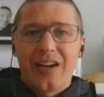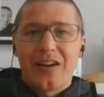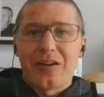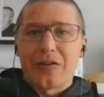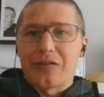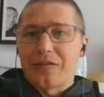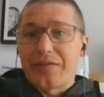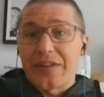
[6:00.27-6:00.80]

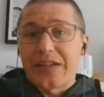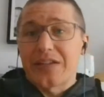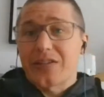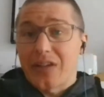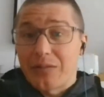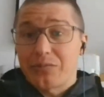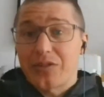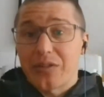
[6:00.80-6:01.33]
of the
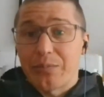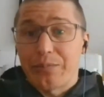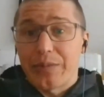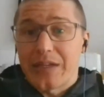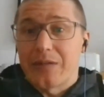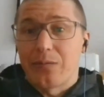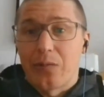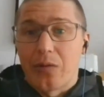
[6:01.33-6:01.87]
assumption
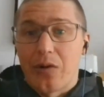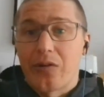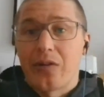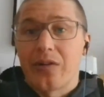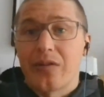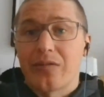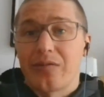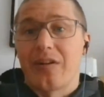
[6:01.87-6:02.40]
being wrong,
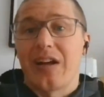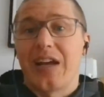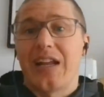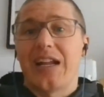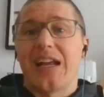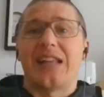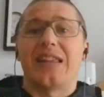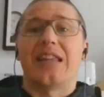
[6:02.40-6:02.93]
right?
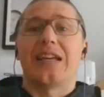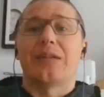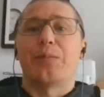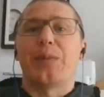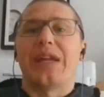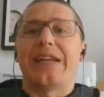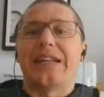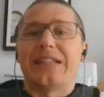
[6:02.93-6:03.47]
And there
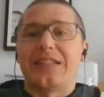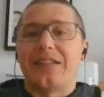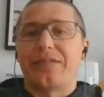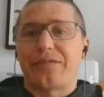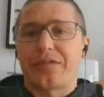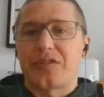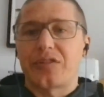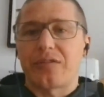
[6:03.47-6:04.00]
being a
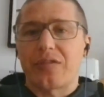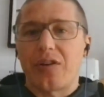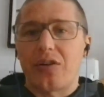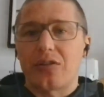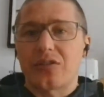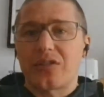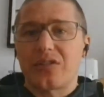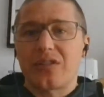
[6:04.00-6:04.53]
difference of
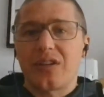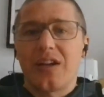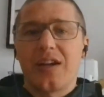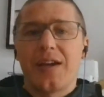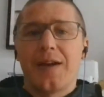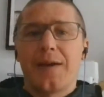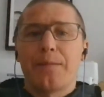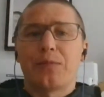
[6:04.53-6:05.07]
cost
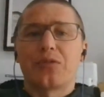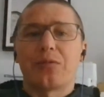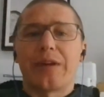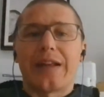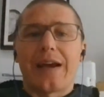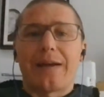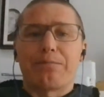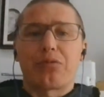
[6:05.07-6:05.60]

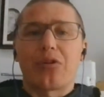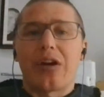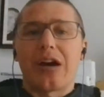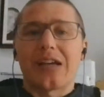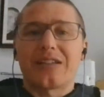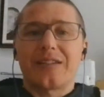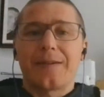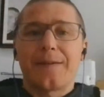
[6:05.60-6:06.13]
between our
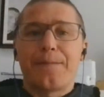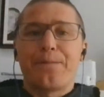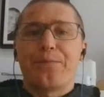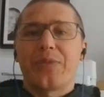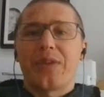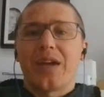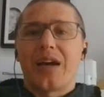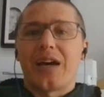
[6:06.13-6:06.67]
price
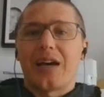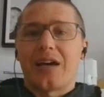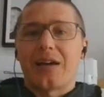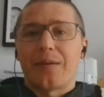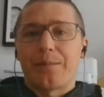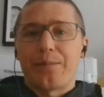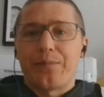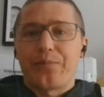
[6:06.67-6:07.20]

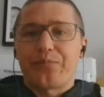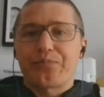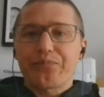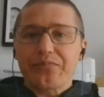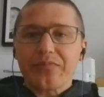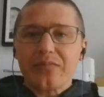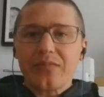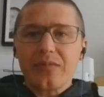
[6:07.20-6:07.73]
and
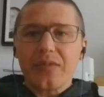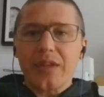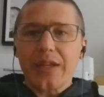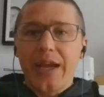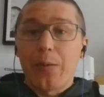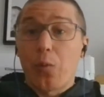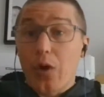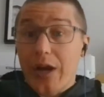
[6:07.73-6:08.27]

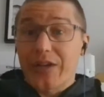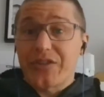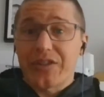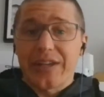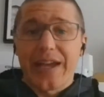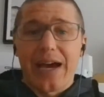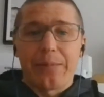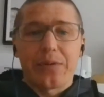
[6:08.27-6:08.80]
what
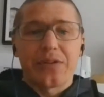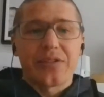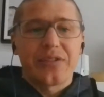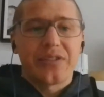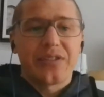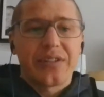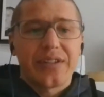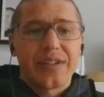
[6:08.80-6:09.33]
actually happens.
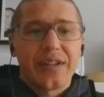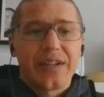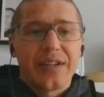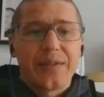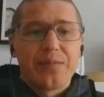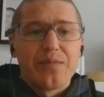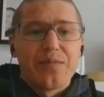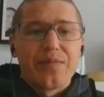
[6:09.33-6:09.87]

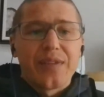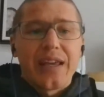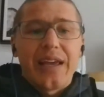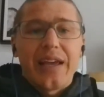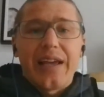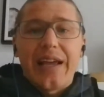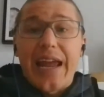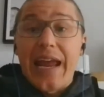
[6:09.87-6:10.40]

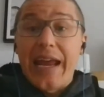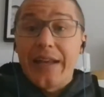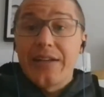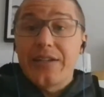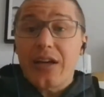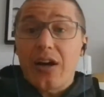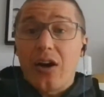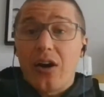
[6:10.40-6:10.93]

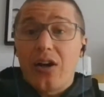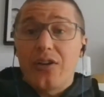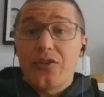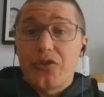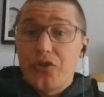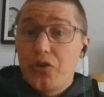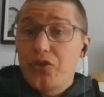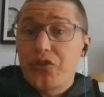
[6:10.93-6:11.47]
And
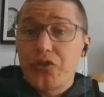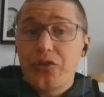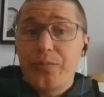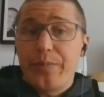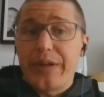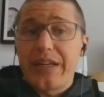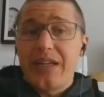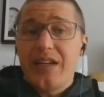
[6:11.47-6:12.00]
you should
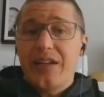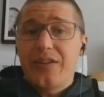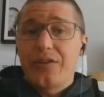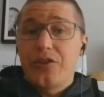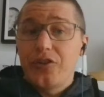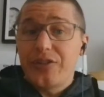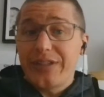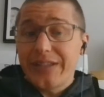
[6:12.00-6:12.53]
be
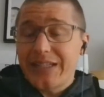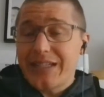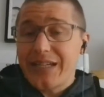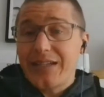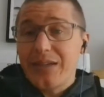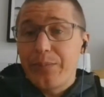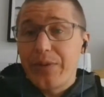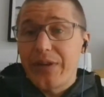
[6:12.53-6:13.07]
using the
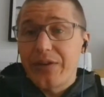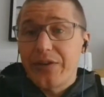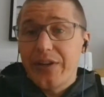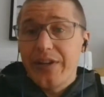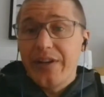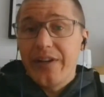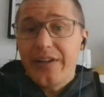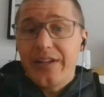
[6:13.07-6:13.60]
tender
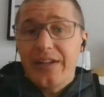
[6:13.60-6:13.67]
period